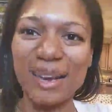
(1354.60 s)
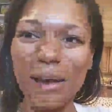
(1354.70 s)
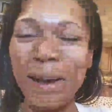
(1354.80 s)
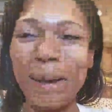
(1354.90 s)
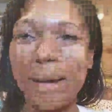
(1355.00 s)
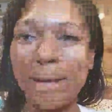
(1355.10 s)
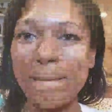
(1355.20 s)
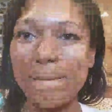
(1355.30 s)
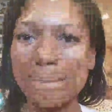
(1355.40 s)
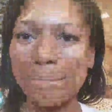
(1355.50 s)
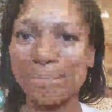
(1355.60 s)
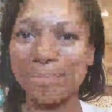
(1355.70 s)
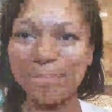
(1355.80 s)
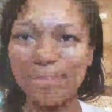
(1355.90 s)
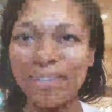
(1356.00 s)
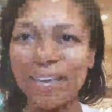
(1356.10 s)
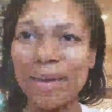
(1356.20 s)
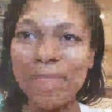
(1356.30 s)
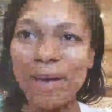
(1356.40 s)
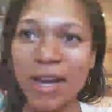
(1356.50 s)

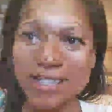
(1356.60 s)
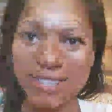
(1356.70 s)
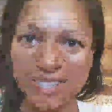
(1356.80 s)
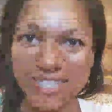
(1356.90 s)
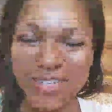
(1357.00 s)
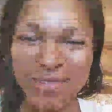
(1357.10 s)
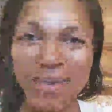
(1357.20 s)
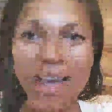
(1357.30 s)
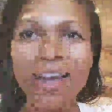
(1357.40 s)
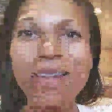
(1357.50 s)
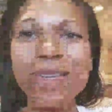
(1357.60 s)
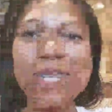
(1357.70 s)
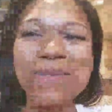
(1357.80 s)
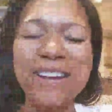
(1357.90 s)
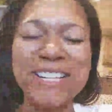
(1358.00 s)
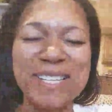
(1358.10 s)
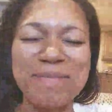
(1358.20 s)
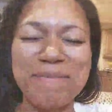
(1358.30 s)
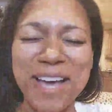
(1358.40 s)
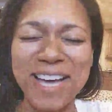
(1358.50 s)
Yeah, Imposter Syndrome. I am experiencing
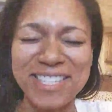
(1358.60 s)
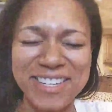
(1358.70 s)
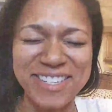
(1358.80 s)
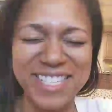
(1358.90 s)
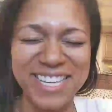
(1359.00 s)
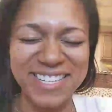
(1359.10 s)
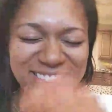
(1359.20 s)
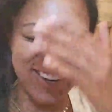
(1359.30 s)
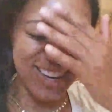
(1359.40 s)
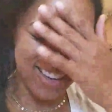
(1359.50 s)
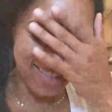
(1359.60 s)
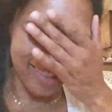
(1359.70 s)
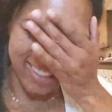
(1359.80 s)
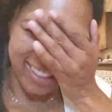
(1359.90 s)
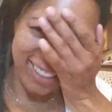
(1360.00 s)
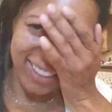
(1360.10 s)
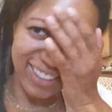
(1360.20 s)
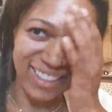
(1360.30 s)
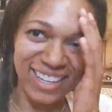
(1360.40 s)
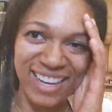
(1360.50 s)
Imposter Syndrome.
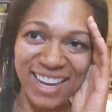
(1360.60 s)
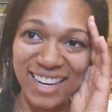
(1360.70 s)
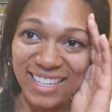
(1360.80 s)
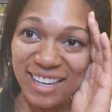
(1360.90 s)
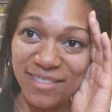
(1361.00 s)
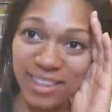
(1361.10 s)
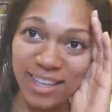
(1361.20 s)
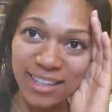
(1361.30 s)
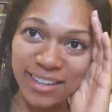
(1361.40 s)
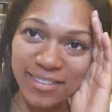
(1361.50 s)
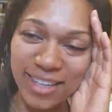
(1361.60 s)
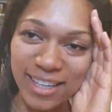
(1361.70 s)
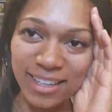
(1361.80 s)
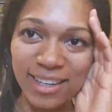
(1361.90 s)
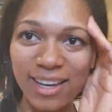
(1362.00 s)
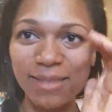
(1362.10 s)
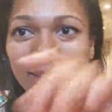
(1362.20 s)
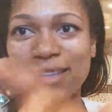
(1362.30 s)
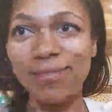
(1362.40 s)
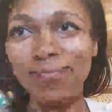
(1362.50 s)
I never thought I would. I
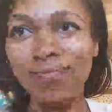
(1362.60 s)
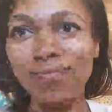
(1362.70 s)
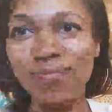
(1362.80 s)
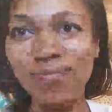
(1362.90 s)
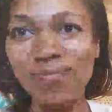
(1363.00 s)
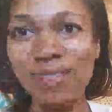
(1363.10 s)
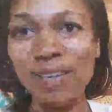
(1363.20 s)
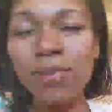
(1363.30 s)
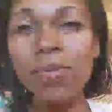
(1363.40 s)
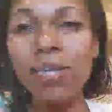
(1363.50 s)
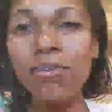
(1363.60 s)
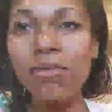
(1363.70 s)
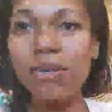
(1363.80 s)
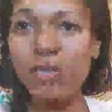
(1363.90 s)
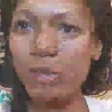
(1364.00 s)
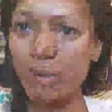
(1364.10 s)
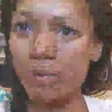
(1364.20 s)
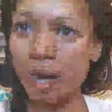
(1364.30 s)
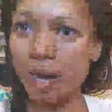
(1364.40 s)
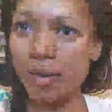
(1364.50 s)
mean, I figured it would be super
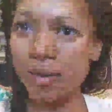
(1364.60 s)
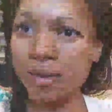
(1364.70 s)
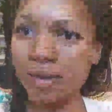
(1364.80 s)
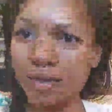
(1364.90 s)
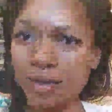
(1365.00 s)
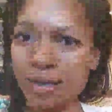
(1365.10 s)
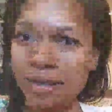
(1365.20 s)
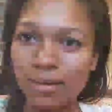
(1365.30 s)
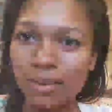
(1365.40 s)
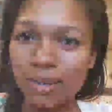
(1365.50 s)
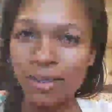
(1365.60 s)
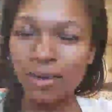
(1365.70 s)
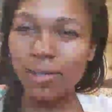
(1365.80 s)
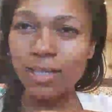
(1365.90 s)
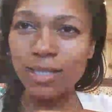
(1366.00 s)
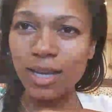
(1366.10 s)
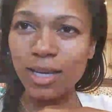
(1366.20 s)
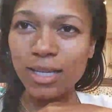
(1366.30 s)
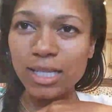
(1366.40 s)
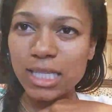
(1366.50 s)
mild, but no, it's
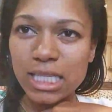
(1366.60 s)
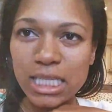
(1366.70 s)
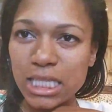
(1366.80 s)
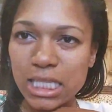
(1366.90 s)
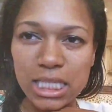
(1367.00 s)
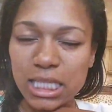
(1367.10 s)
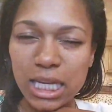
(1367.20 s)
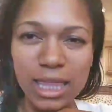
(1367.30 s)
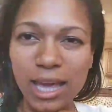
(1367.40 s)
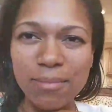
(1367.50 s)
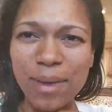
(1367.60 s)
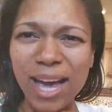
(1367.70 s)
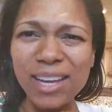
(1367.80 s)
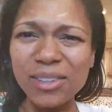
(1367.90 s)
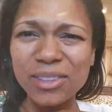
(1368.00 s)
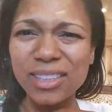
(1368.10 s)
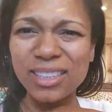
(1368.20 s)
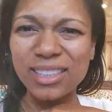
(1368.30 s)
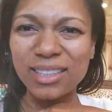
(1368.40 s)
not. It's not that mild.